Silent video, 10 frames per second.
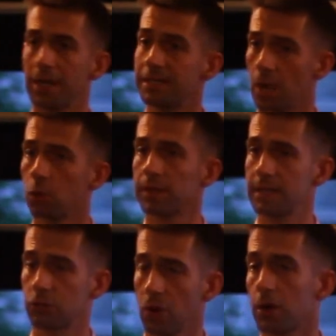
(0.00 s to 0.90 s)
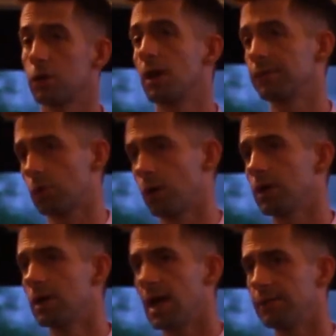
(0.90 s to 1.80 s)
and totally disregarded, who have
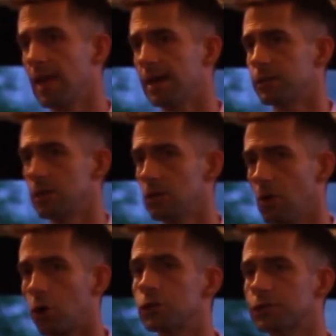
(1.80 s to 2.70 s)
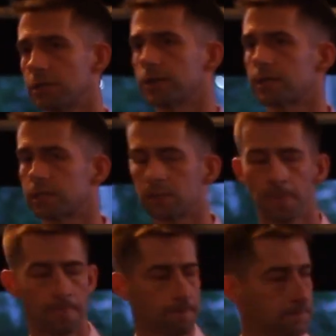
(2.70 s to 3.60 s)
the attitude, are you serious?
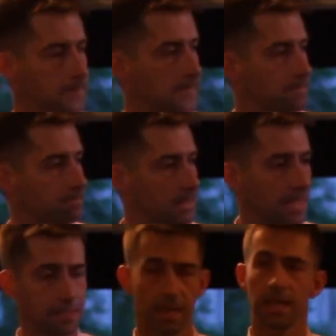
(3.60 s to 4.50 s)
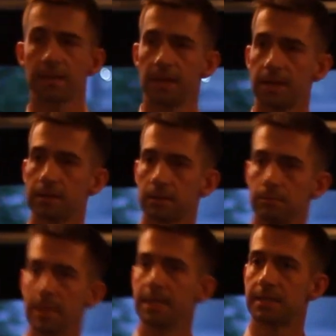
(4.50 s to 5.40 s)
And saying that it
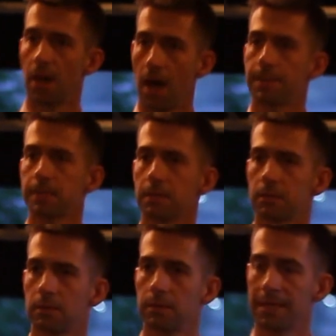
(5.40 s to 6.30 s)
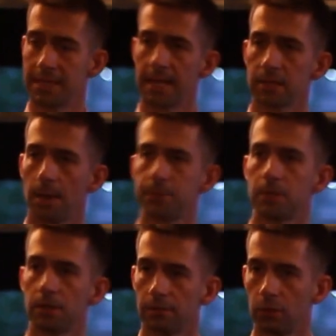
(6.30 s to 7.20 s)
means the opposite, the exact
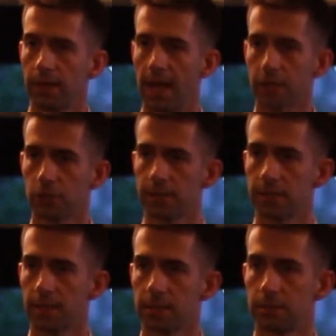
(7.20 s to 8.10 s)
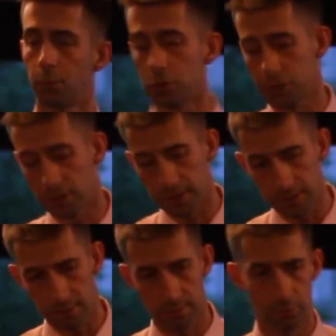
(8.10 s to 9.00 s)
opposite of what it actually says. Fortunately,
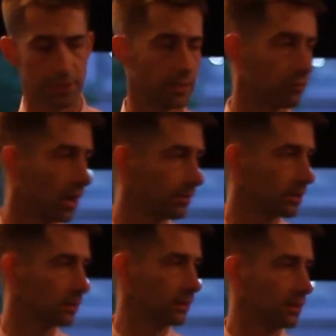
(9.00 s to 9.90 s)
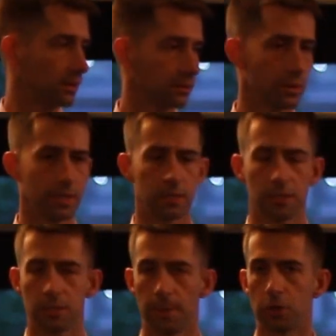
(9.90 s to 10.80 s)
President Obama, through his
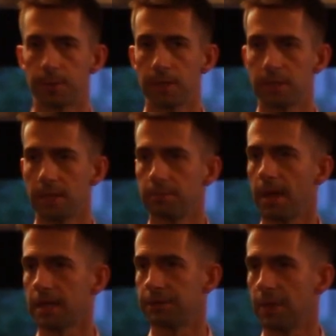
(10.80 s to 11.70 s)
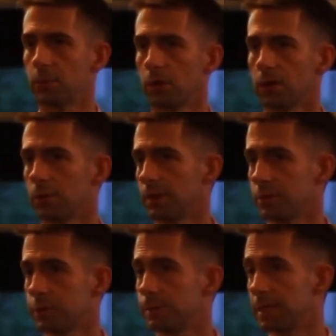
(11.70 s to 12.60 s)
spokesman, said back in February when
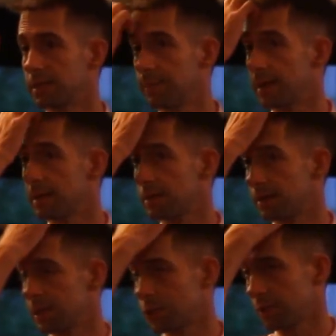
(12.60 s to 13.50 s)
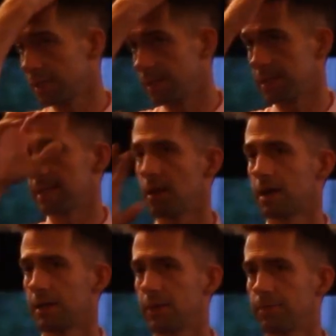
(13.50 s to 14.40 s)
this was being debated initially that he did
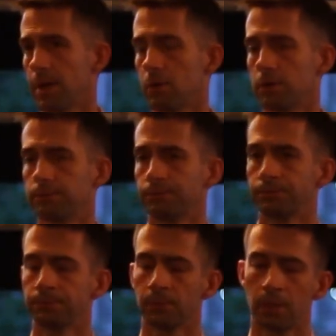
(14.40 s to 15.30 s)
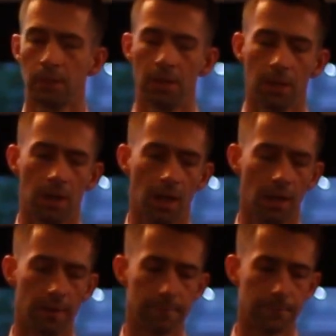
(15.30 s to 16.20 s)
not
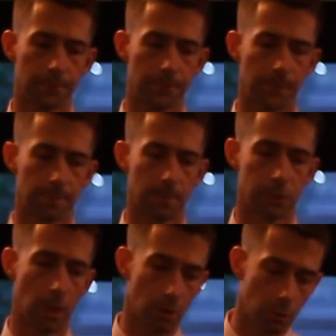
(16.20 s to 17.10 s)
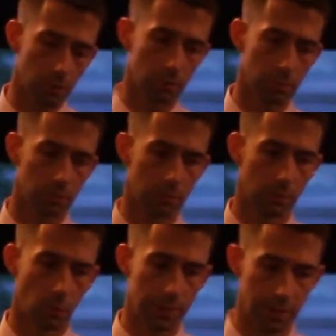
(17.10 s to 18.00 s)
have that. So,
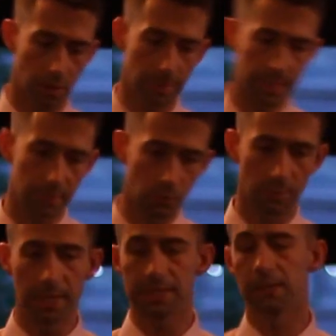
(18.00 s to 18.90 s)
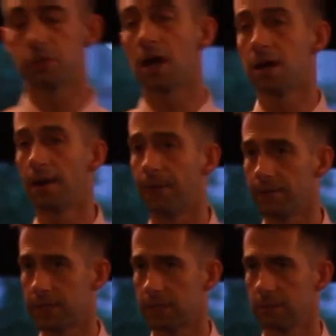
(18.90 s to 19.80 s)
what does it all mean? Well, it means that there's not enough of
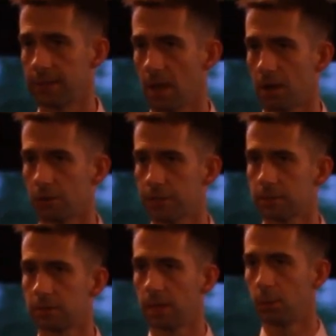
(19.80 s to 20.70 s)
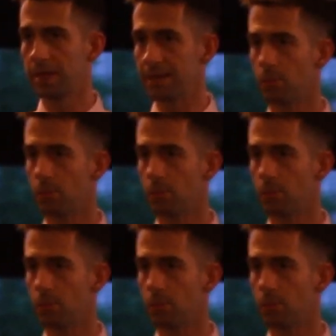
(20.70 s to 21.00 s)
us in Congress, and we need